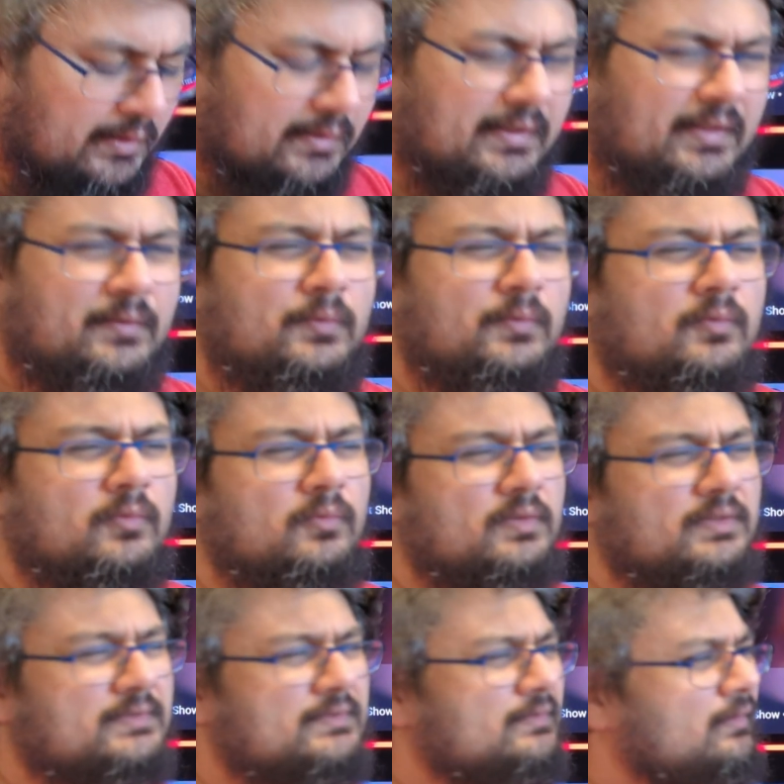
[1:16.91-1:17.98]
Yeah, who
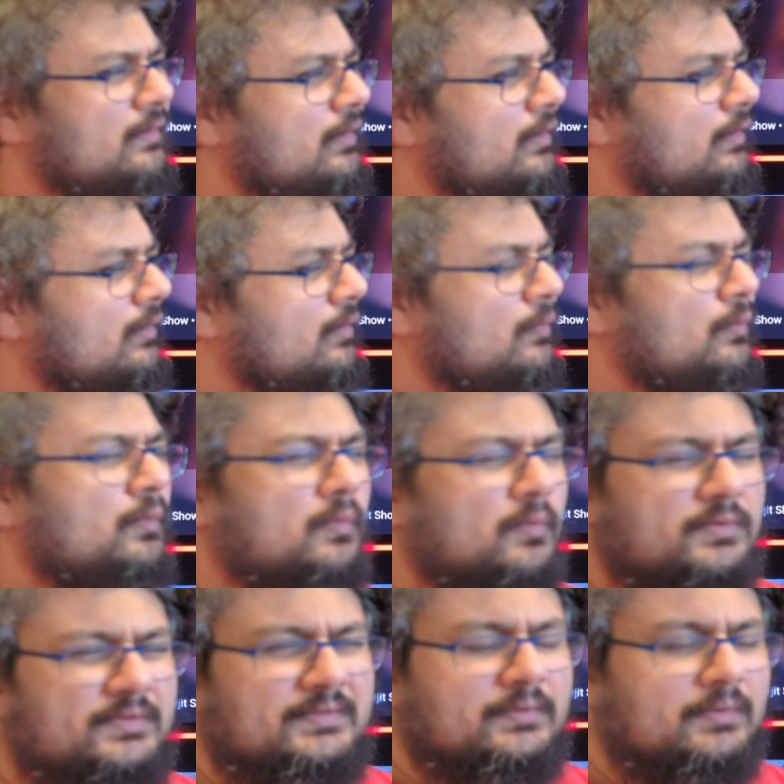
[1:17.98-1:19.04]
calls who
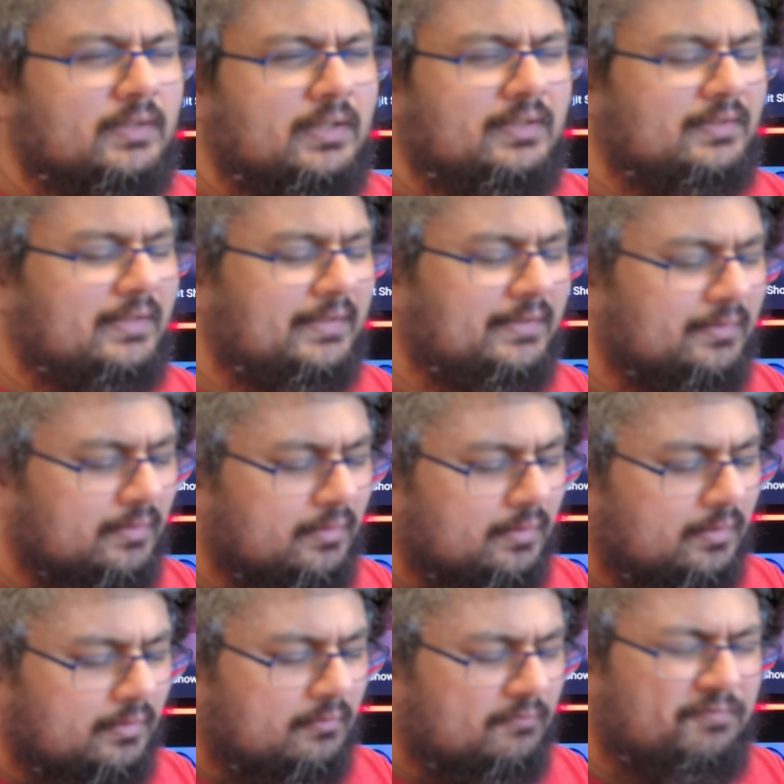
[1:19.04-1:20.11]
calls like
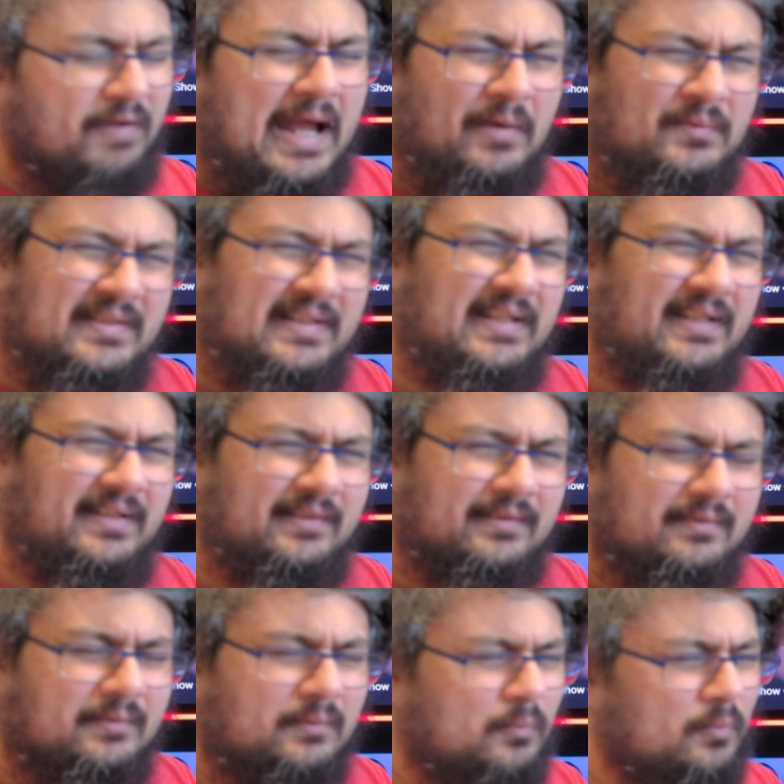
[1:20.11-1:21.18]

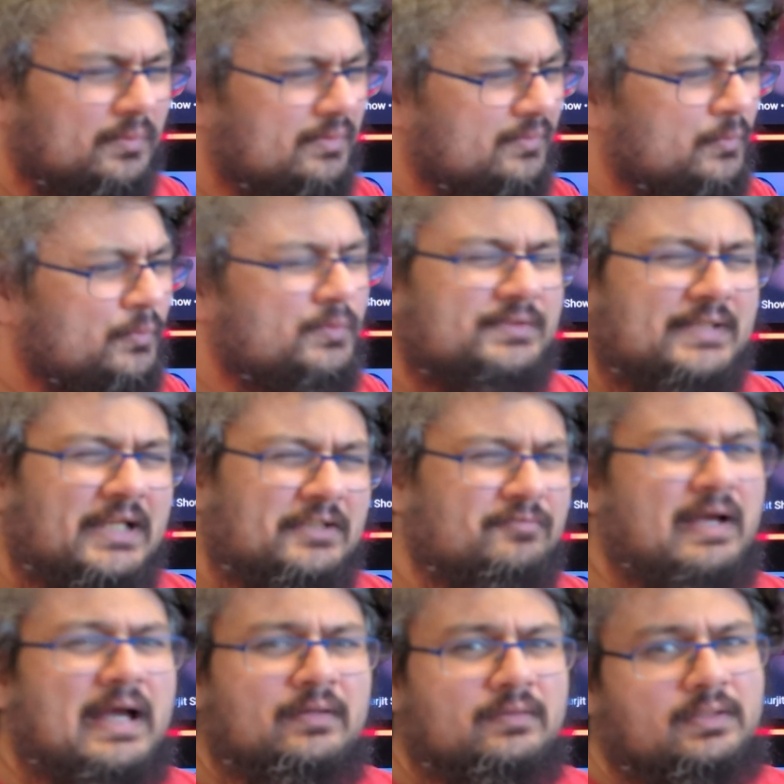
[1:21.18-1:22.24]
foundling? Who says
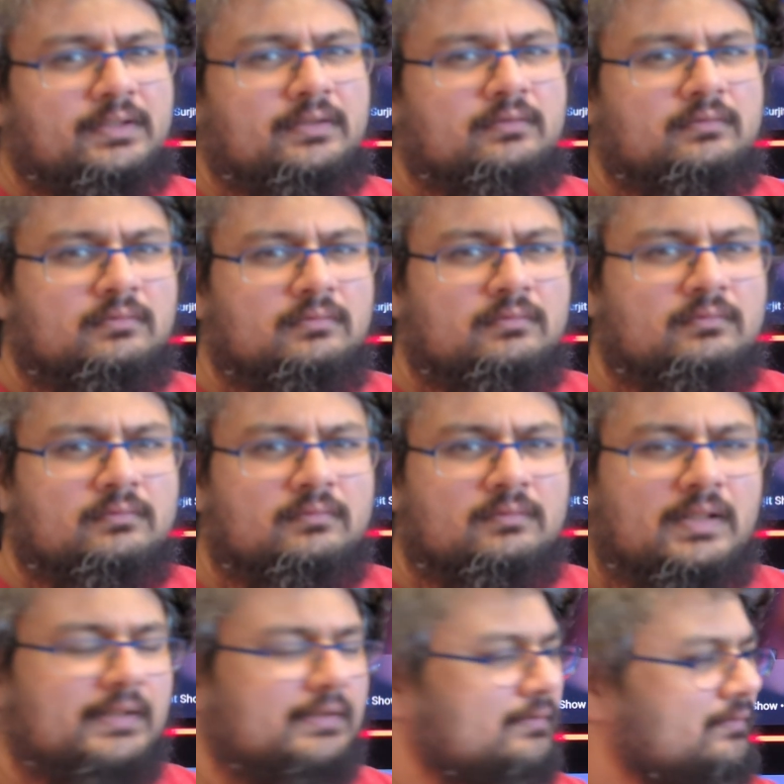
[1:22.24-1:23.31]
foundling?
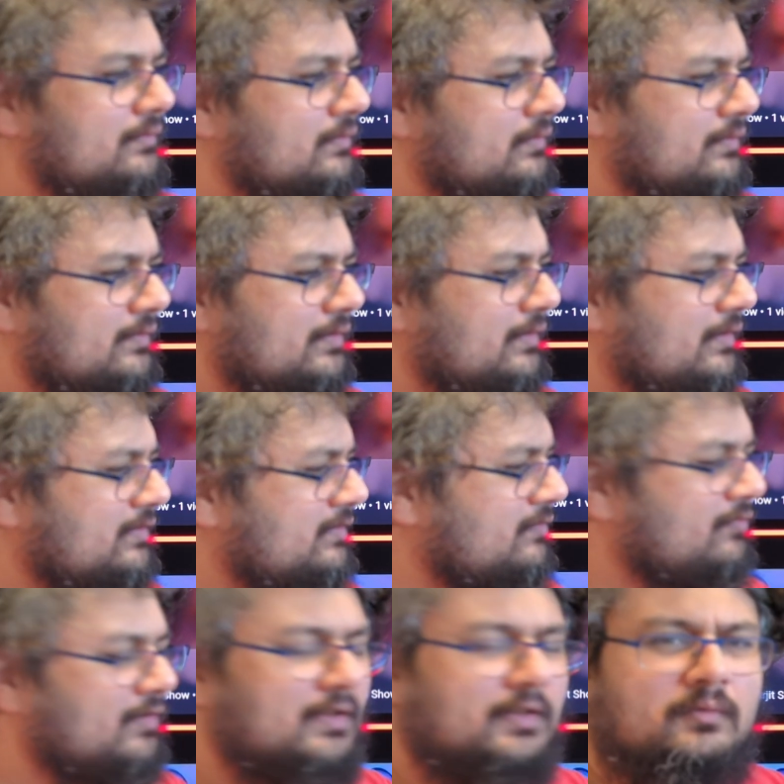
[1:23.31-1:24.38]
Like there's uh,
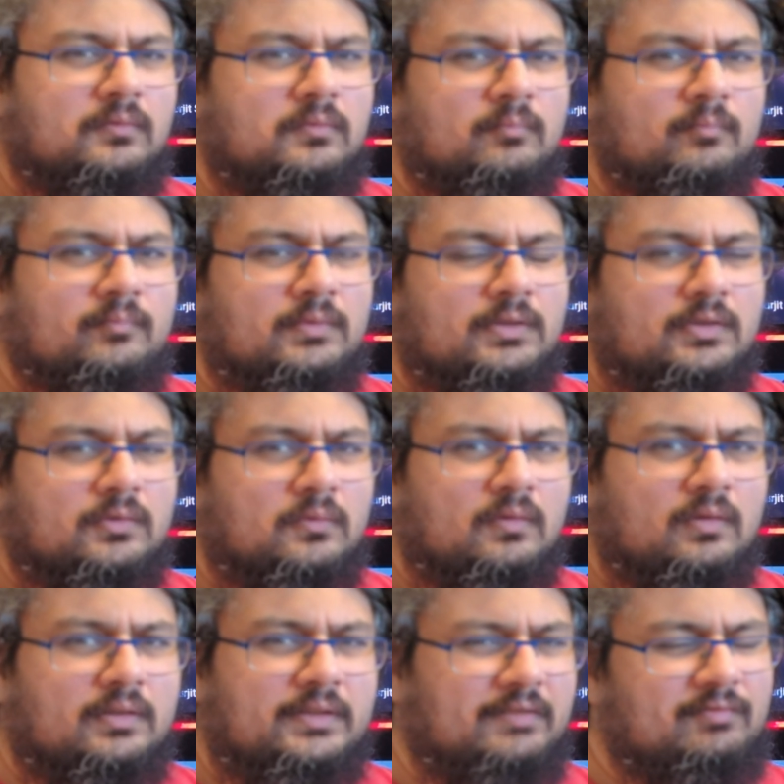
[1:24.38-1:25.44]
Davina
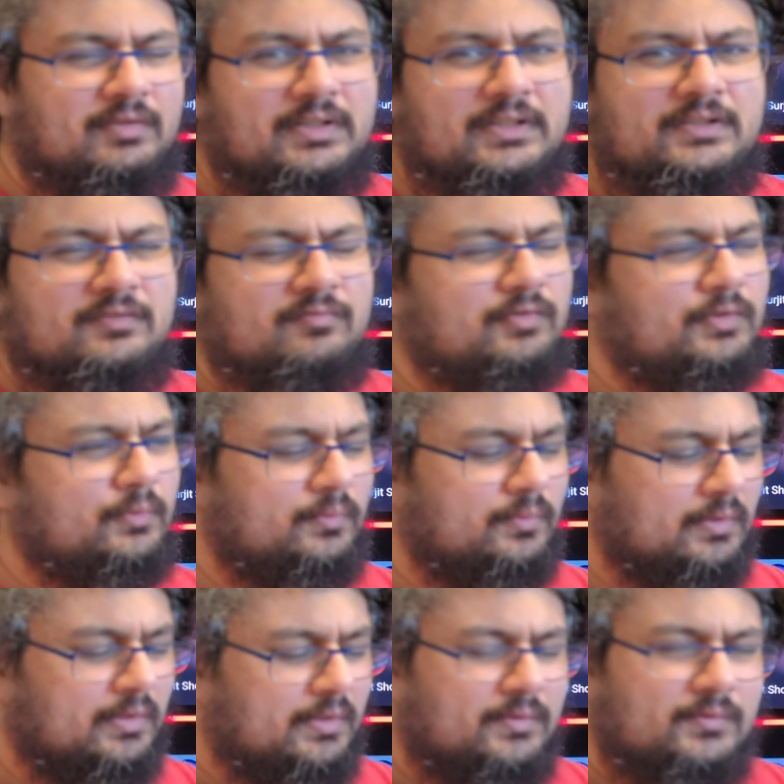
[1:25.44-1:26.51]
McCall giving an
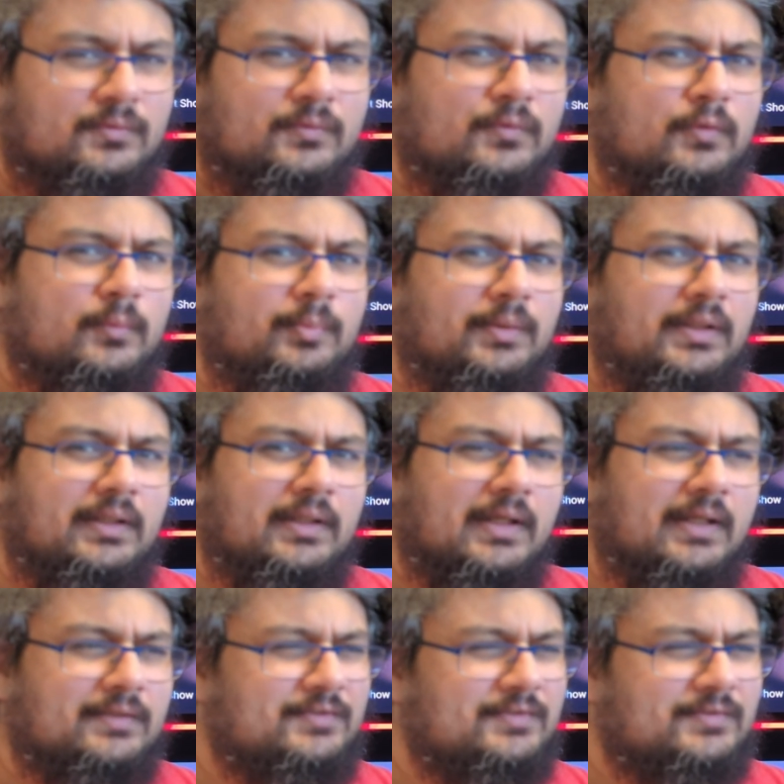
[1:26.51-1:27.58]
interview to Ruby,
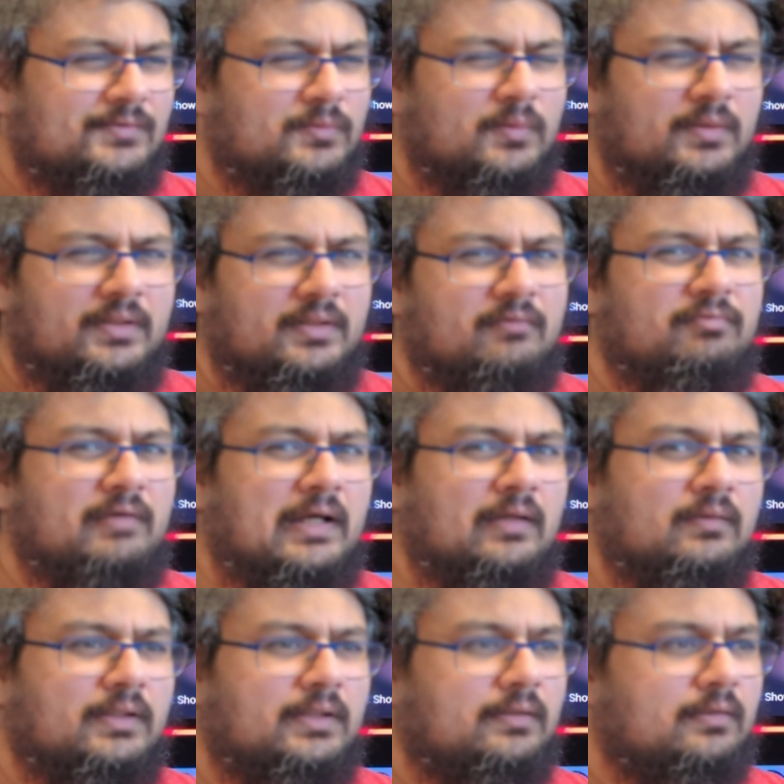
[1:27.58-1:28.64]
and she's calling her
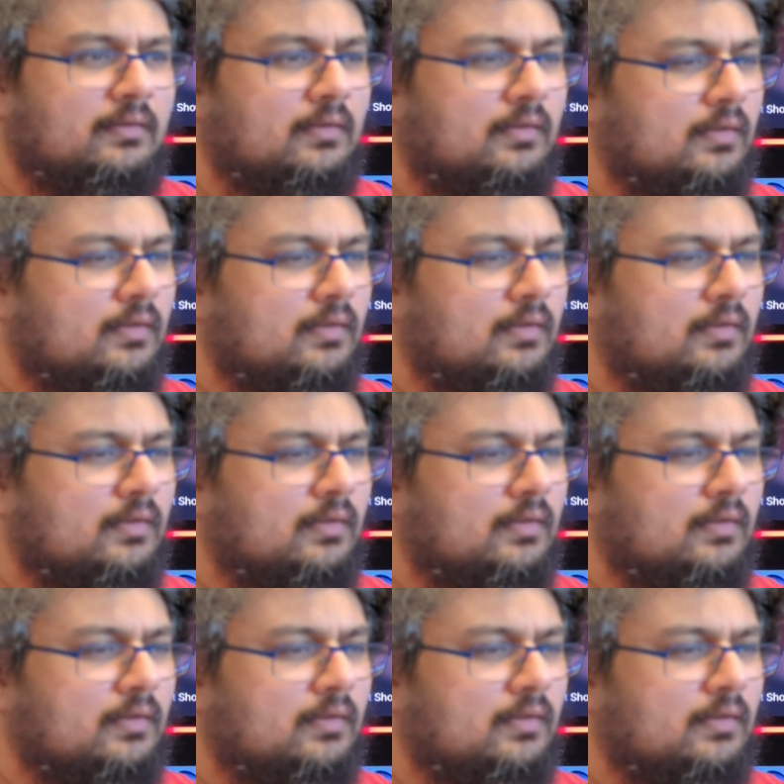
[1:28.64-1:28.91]
foundling.